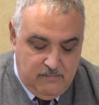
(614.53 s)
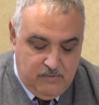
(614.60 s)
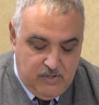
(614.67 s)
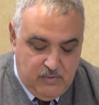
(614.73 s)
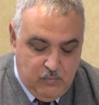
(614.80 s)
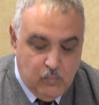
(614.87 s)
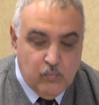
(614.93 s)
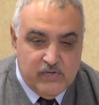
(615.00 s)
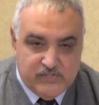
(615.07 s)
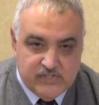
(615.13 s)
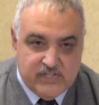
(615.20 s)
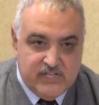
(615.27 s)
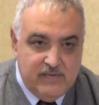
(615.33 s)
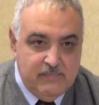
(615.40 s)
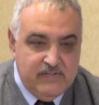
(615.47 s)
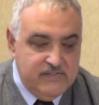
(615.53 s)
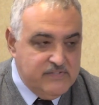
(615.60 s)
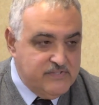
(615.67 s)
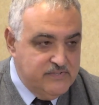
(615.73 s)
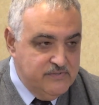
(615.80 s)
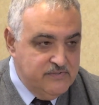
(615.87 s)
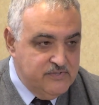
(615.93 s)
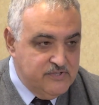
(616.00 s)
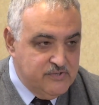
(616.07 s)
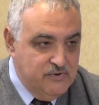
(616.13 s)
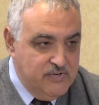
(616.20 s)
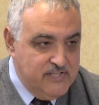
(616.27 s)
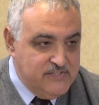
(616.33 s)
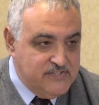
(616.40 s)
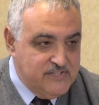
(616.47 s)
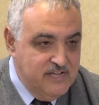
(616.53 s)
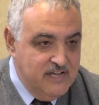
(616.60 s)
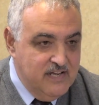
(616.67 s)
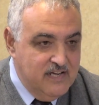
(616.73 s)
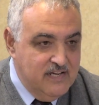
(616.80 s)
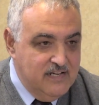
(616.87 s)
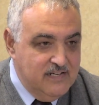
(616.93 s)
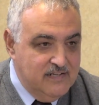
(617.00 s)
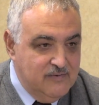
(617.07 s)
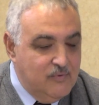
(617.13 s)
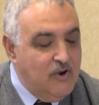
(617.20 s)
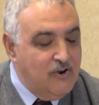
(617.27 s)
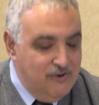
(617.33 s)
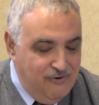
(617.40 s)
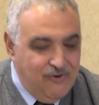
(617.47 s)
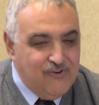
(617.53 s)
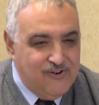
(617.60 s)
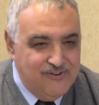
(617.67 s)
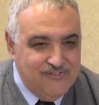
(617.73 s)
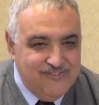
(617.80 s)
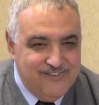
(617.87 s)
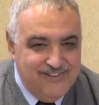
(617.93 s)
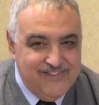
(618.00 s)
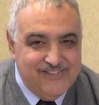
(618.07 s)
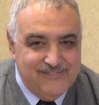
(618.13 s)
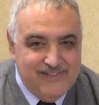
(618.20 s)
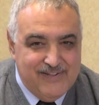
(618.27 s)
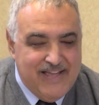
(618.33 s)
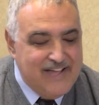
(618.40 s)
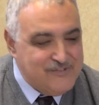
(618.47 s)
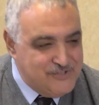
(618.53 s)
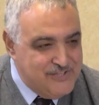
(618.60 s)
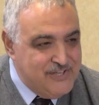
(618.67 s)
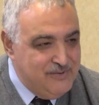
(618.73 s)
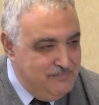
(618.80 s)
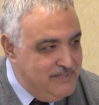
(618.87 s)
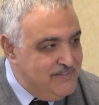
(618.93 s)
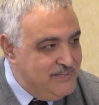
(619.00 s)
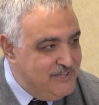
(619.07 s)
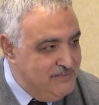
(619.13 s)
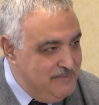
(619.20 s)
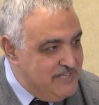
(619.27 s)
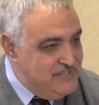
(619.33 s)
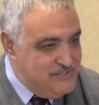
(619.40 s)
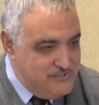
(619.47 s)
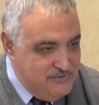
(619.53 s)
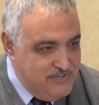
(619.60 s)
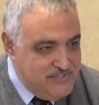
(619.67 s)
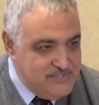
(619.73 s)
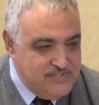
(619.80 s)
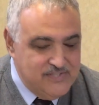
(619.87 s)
which can be the student's choice, or actually it'll be the committee's choice.